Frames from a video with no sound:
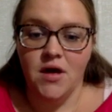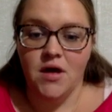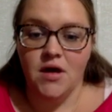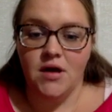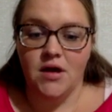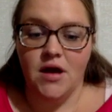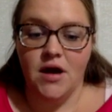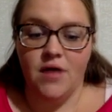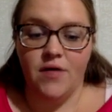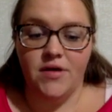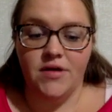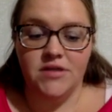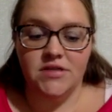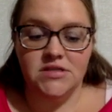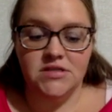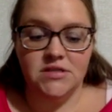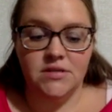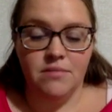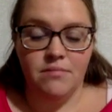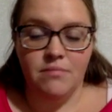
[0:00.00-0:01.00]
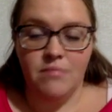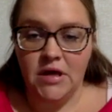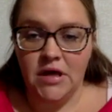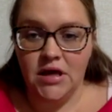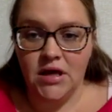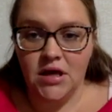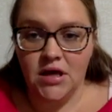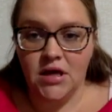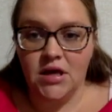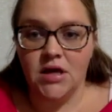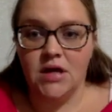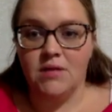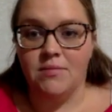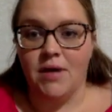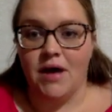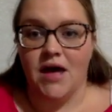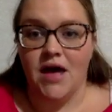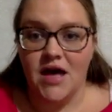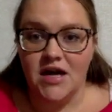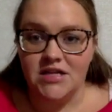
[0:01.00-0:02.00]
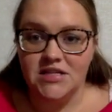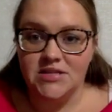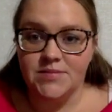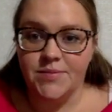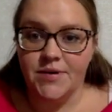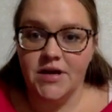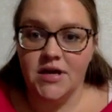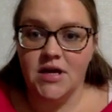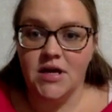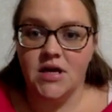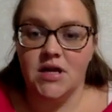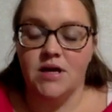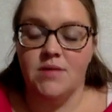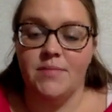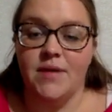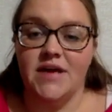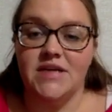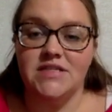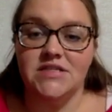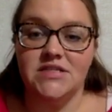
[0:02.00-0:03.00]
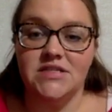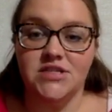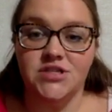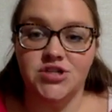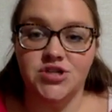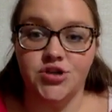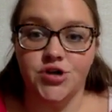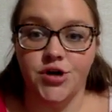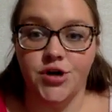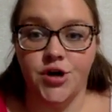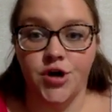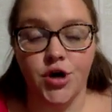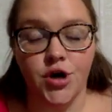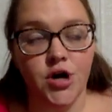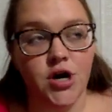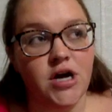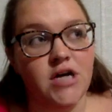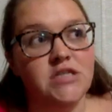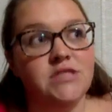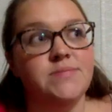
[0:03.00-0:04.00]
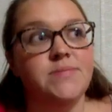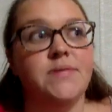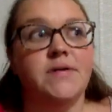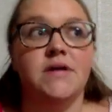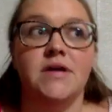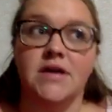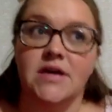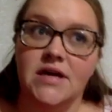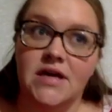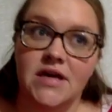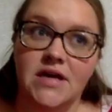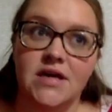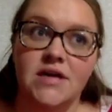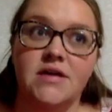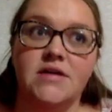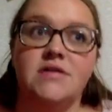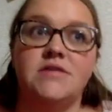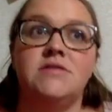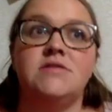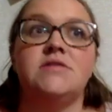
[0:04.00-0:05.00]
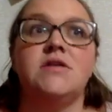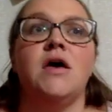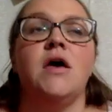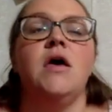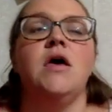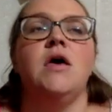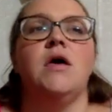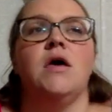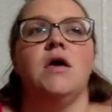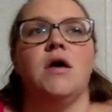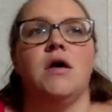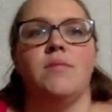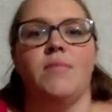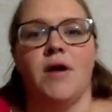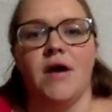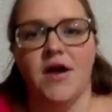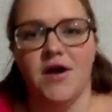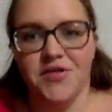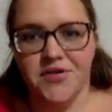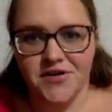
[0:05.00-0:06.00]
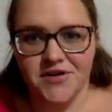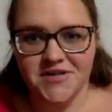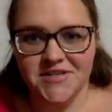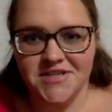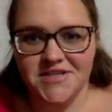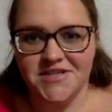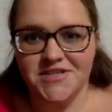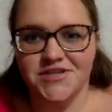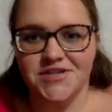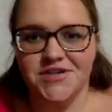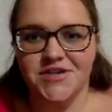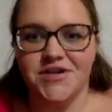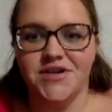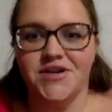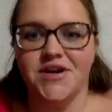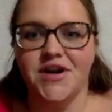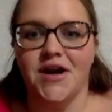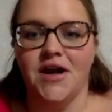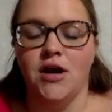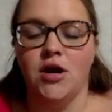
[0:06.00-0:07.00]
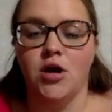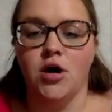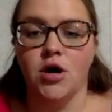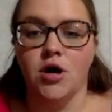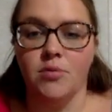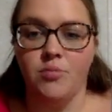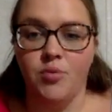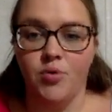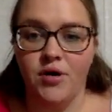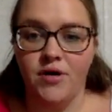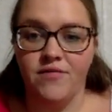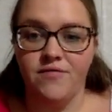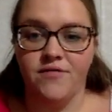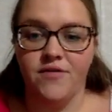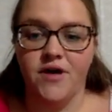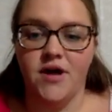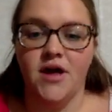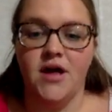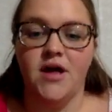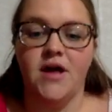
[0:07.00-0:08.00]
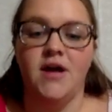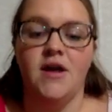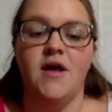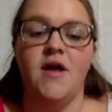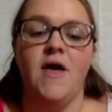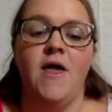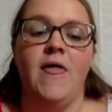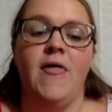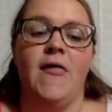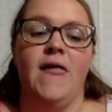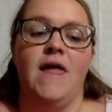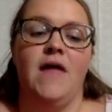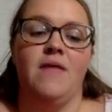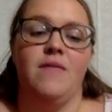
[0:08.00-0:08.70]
Now it's me and my husband and my sister and her husband and kids, and my other sister and her boyfriend and